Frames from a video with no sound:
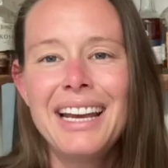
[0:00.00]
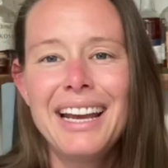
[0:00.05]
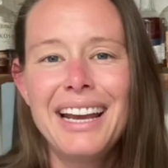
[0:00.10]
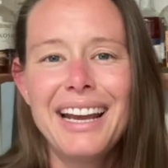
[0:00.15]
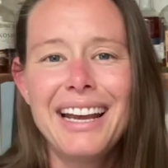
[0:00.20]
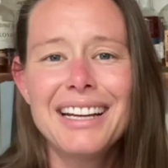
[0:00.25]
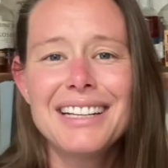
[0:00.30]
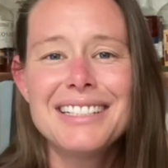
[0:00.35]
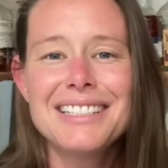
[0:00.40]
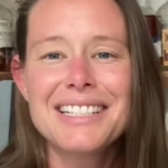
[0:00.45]

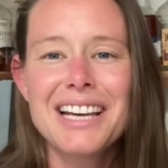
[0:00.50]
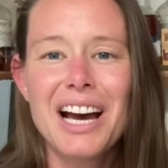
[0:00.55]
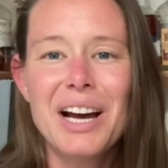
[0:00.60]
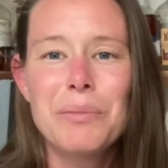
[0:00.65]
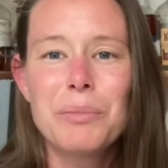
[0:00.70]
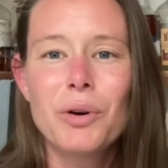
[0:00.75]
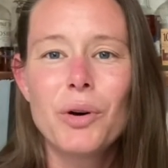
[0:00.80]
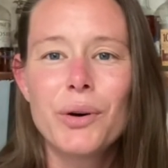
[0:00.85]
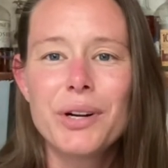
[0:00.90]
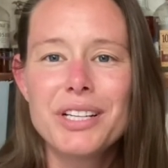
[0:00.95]
And I'm
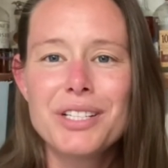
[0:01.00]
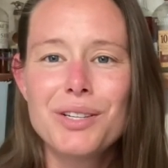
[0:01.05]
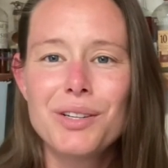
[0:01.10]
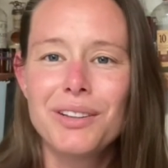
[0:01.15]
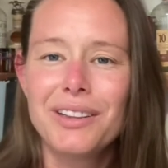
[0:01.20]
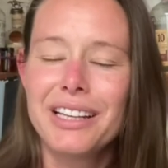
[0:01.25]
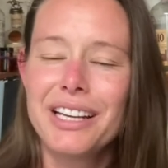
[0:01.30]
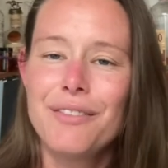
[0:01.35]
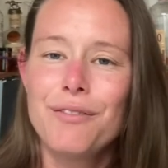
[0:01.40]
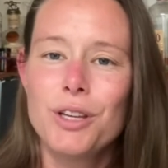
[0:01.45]
going to
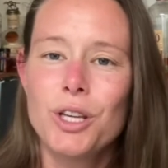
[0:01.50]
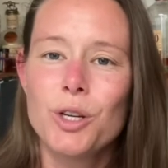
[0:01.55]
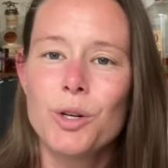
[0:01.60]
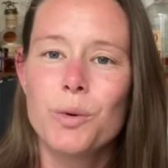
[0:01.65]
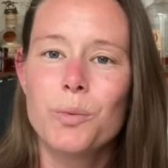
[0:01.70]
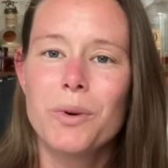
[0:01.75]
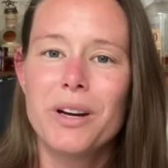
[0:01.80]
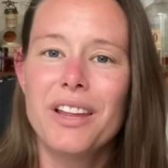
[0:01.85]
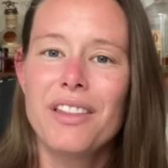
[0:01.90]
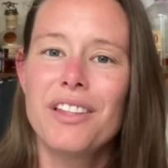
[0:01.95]
leave you
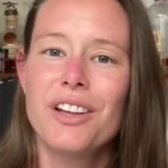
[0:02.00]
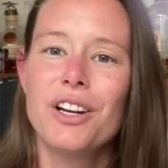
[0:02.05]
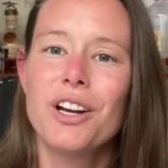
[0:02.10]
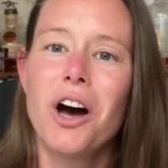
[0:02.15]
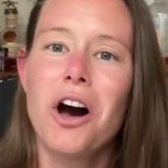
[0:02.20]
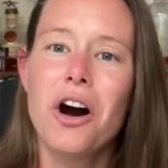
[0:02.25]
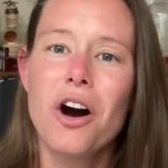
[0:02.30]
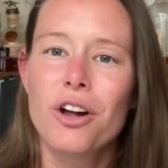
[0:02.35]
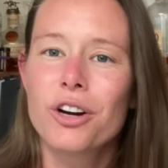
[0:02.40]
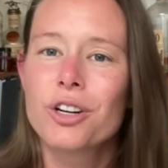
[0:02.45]
with an
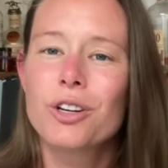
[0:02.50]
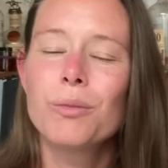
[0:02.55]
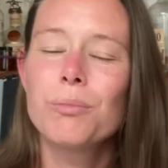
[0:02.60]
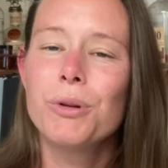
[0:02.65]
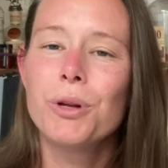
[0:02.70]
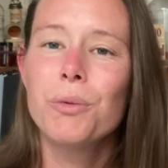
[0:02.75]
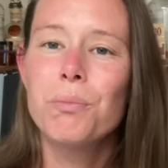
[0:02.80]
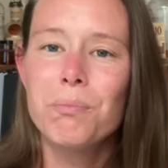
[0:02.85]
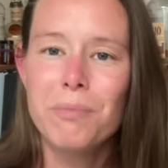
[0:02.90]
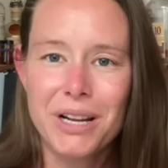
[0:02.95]

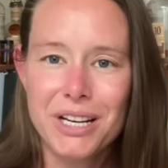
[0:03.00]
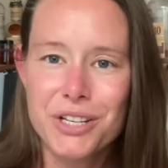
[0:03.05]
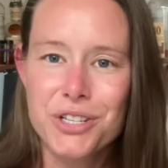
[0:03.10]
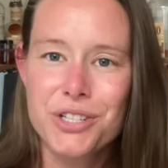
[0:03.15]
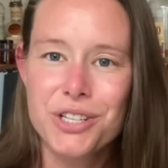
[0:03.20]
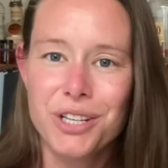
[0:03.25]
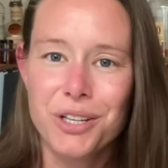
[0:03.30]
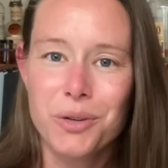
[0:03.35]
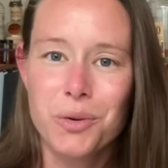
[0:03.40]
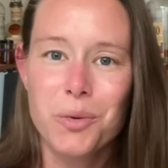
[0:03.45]
honorable
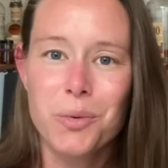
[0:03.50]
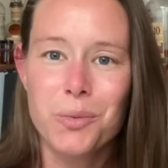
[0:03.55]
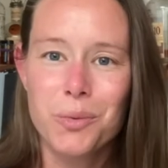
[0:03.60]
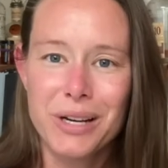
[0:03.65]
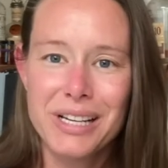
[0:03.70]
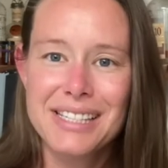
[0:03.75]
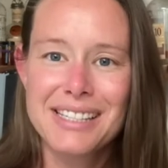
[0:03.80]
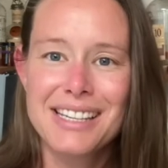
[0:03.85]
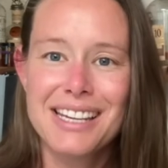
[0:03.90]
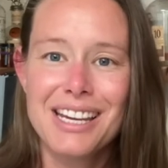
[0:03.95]
mention
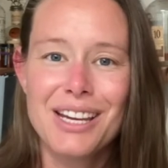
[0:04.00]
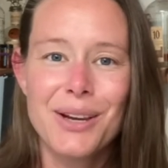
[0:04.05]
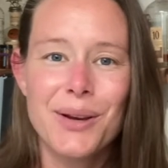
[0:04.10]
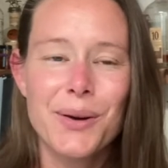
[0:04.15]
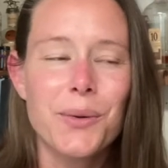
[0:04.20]
whiskey,